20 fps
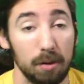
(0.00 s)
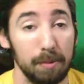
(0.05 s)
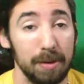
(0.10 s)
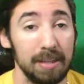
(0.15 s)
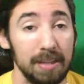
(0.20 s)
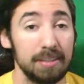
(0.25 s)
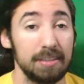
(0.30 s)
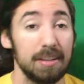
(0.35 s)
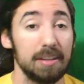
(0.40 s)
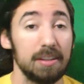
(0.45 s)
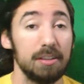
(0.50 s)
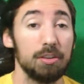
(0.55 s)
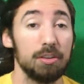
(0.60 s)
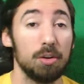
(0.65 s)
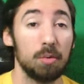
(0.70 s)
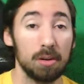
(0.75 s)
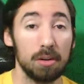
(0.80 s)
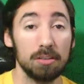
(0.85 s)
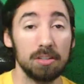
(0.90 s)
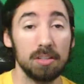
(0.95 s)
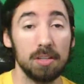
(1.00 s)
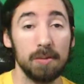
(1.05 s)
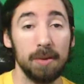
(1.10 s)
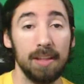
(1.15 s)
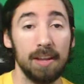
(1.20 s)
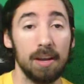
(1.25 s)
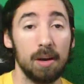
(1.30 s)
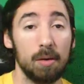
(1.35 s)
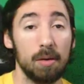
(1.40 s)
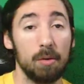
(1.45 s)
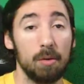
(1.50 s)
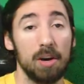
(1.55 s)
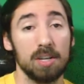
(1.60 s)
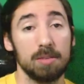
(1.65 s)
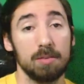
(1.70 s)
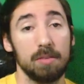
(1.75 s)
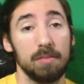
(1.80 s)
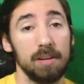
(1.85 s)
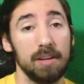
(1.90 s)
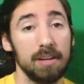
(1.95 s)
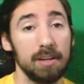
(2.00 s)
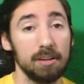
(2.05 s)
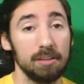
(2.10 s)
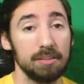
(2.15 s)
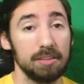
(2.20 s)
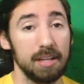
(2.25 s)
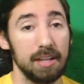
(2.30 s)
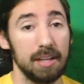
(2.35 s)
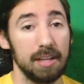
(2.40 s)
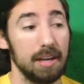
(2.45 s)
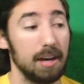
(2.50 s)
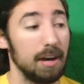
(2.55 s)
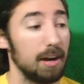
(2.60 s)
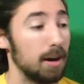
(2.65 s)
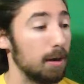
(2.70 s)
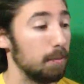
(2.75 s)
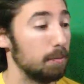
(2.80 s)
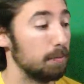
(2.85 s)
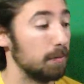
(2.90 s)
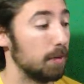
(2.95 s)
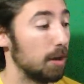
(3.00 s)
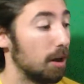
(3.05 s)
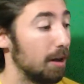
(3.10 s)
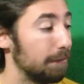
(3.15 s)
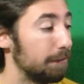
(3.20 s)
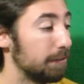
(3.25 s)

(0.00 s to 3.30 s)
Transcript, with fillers: For real, it means the world to me that y'all wanna watch my videos, and um,